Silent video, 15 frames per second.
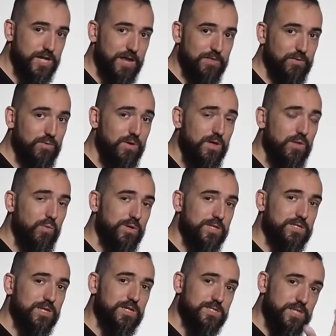shadow where
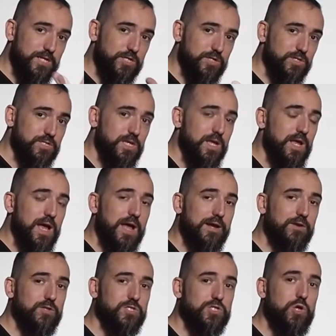the transitions are
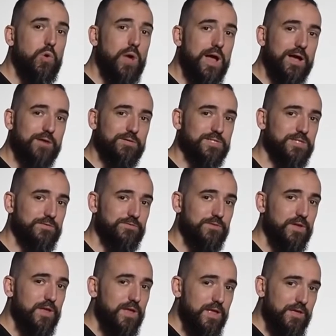not so aggressive.
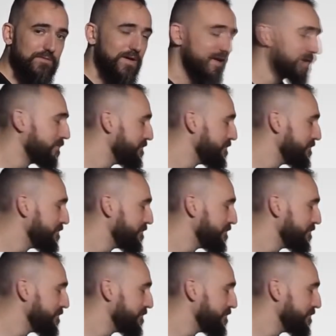If I